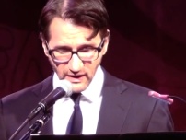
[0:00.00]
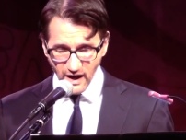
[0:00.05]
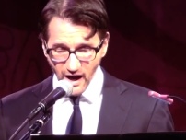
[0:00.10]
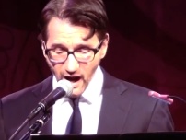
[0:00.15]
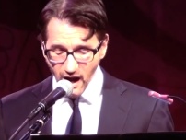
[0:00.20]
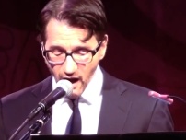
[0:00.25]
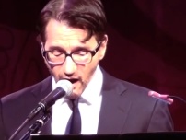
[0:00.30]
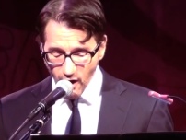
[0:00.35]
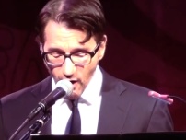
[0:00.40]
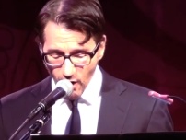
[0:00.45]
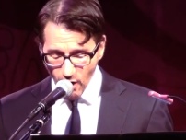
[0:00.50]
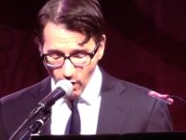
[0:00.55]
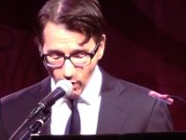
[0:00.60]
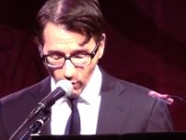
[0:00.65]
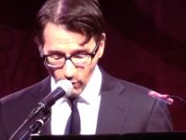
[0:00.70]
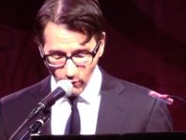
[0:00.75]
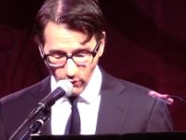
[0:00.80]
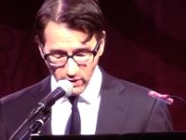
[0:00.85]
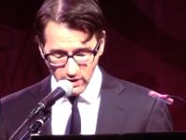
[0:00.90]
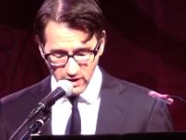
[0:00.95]

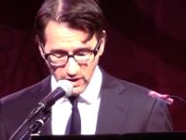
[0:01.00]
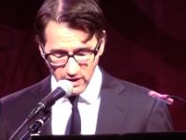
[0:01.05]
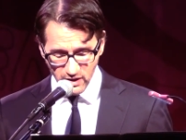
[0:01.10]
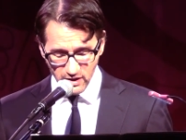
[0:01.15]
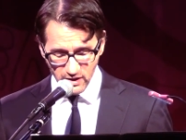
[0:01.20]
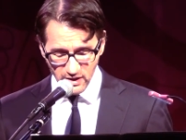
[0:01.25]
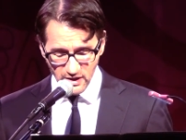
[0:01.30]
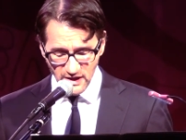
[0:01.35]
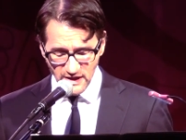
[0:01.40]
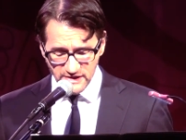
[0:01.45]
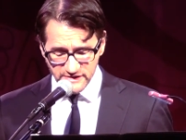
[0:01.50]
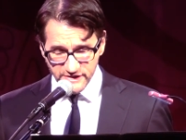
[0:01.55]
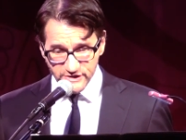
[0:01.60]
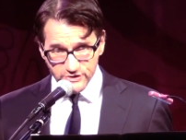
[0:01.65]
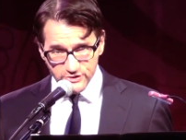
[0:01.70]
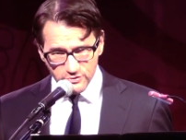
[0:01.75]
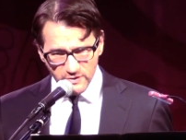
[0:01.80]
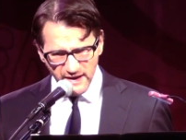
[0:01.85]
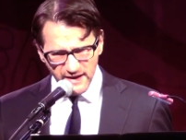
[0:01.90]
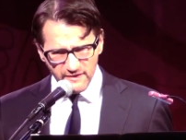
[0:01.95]
Oh,
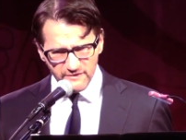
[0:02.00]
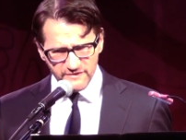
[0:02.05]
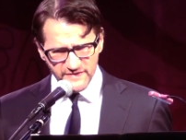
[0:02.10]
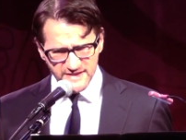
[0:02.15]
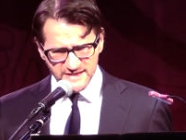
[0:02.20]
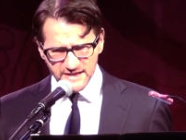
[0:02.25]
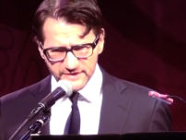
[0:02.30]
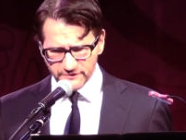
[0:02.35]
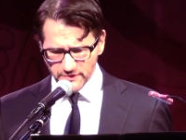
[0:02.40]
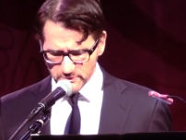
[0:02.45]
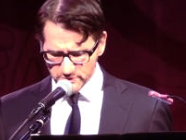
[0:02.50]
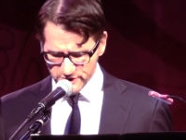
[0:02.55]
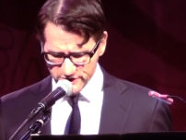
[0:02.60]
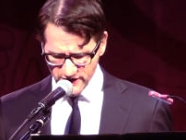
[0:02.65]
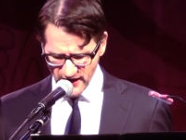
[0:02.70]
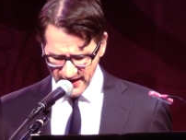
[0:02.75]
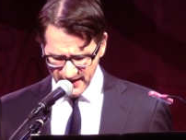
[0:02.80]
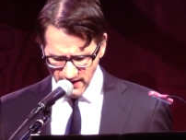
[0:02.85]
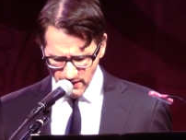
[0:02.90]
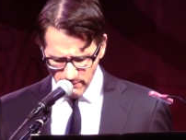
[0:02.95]
did you get a visit from
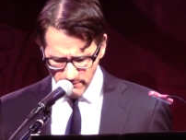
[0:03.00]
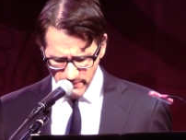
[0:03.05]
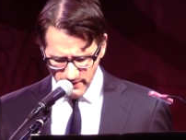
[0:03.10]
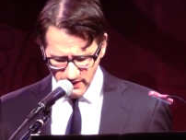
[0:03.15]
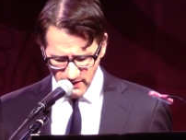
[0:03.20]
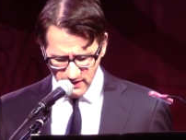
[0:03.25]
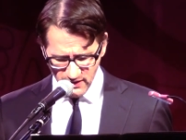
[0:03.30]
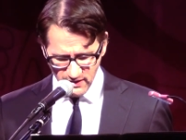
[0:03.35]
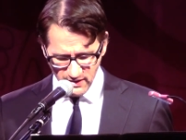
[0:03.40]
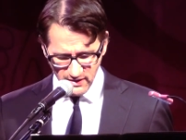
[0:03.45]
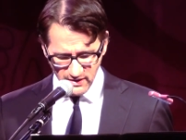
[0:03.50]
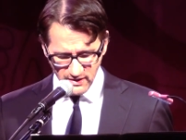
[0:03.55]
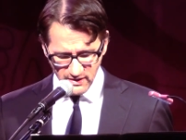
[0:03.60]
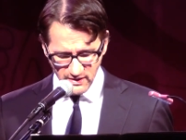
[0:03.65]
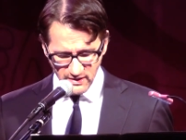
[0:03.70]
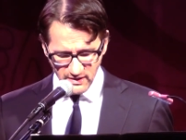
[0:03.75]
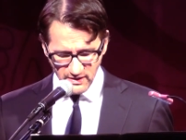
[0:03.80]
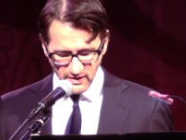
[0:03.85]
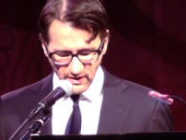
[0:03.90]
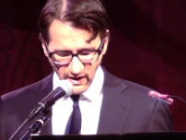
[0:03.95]
Jacob?
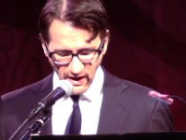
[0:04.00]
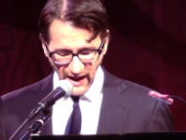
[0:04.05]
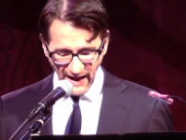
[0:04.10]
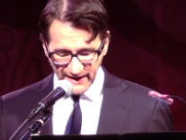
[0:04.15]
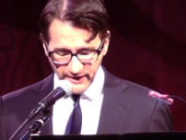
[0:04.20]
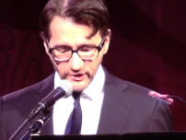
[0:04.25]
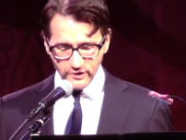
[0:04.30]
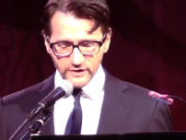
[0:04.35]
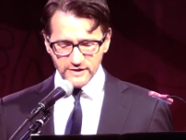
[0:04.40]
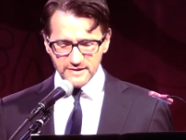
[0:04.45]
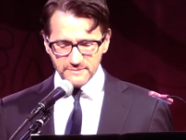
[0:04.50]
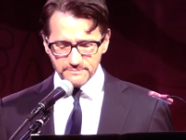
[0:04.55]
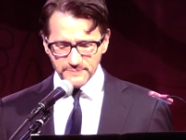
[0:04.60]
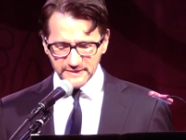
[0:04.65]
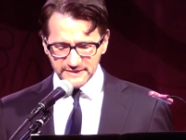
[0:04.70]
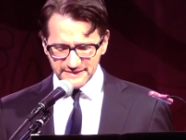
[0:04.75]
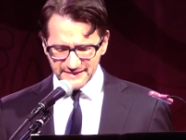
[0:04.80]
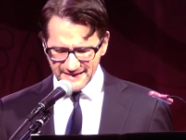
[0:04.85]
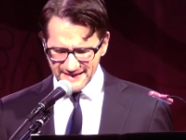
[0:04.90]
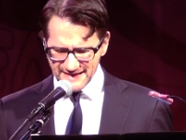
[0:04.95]
I couldn't
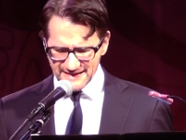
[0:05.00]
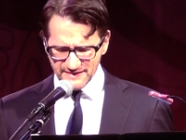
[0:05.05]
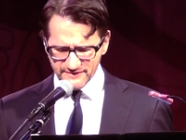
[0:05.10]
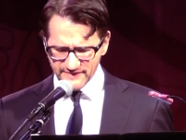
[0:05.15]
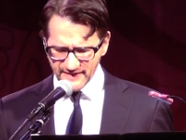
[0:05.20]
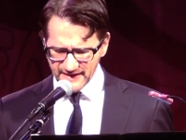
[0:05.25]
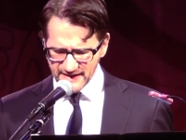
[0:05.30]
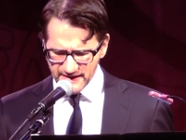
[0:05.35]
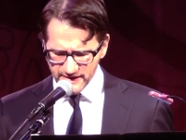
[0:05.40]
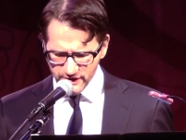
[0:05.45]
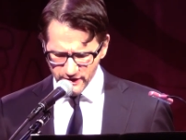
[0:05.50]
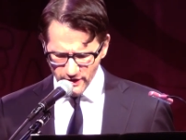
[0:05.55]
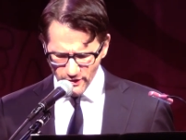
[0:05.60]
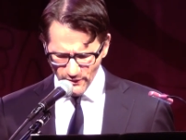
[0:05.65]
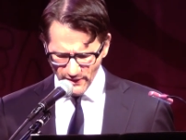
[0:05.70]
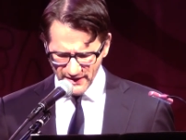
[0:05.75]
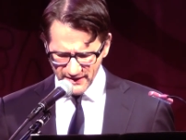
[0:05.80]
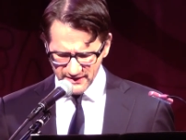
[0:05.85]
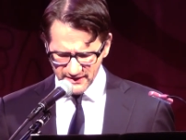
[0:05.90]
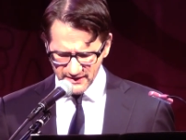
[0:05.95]
believe that he
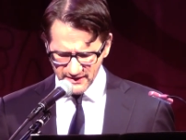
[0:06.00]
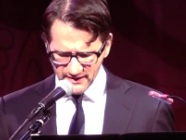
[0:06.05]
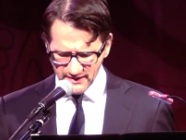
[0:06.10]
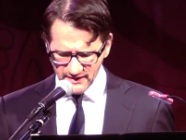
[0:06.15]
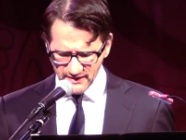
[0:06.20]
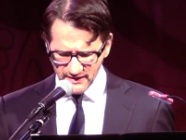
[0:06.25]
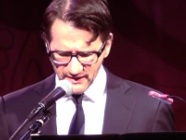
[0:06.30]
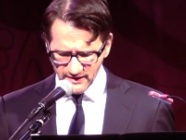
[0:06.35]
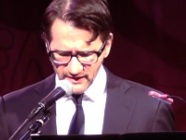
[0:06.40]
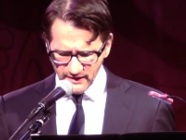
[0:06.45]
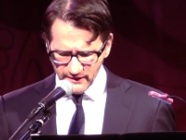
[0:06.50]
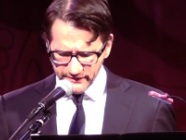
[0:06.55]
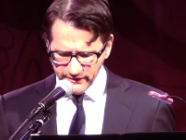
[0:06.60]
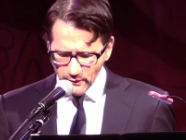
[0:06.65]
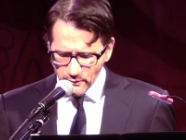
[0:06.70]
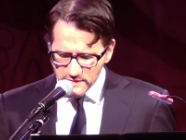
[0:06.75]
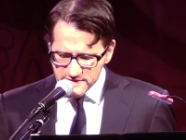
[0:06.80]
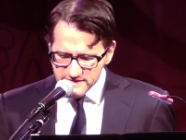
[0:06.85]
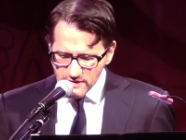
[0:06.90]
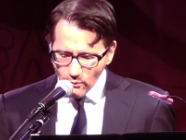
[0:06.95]
knew it.
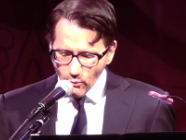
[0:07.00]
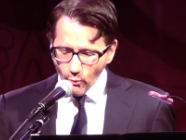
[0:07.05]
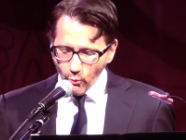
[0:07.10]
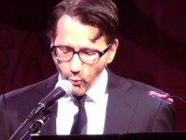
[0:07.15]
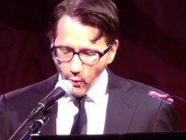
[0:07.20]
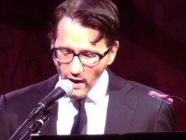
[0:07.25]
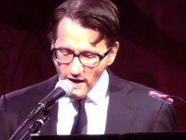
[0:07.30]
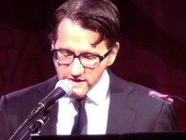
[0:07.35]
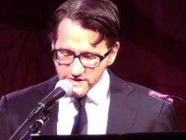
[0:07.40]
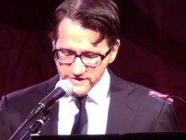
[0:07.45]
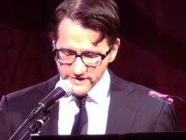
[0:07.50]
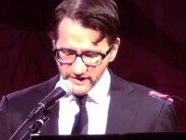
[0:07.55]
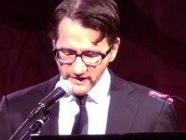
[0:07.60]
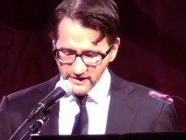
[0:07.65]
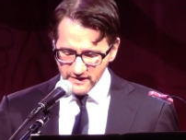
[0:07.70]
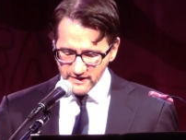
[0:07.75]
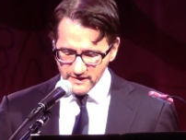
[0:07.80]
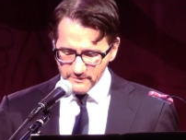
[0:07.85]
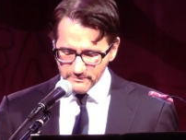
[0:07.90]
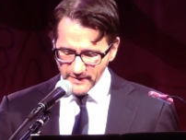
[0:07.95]
There was a
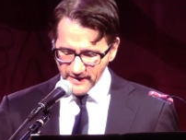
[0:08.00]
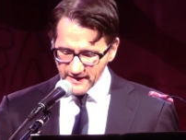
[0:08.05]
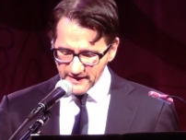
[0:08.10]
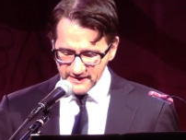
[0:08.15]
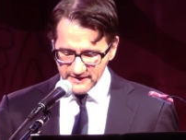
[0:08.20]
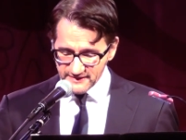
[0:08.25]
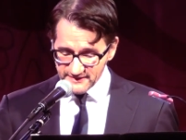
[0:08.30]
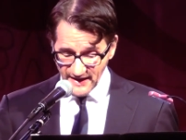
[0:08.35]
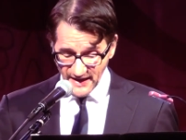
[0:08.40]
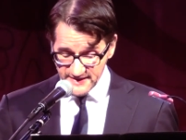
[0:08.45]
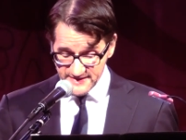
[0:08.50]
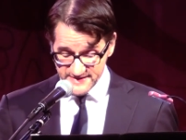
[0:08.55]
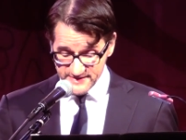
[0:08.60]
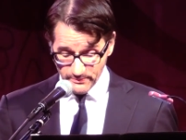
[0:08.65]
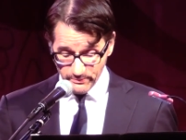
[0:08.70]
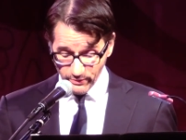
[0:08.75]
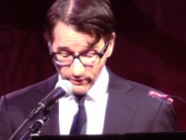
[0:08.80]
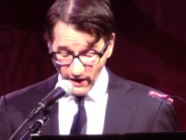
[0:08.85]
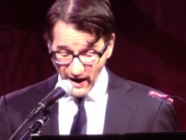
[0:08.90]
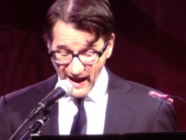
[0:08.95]
wonder, but not
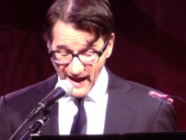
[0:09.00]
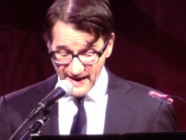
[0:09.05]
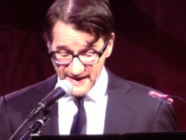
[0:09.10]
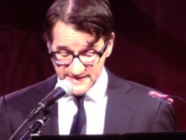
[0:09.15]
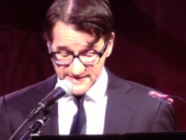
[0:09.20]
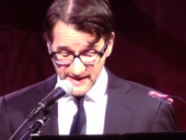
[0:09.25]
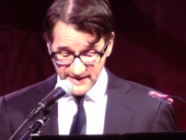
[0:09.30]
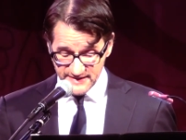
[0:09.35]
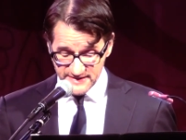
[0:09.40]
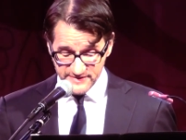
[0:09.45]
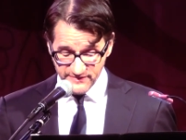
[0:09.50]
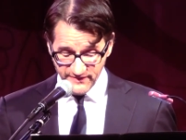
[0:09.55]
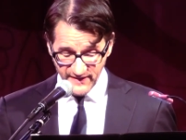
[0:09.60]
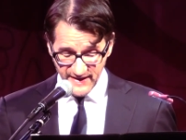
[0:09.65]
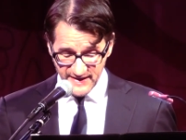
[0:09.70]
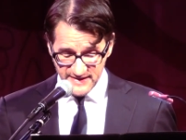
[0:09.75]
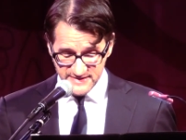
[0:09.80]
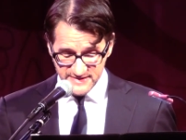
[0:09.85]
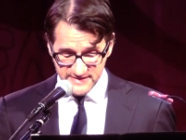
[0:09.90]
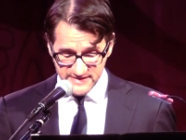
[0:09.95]
surprise on his
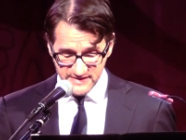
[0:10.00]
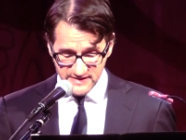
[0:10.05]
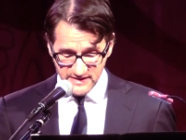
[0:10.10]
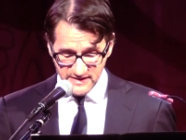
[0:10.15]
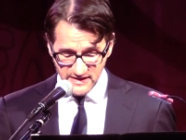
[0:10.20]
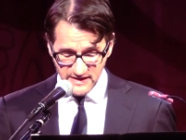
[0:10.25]
face.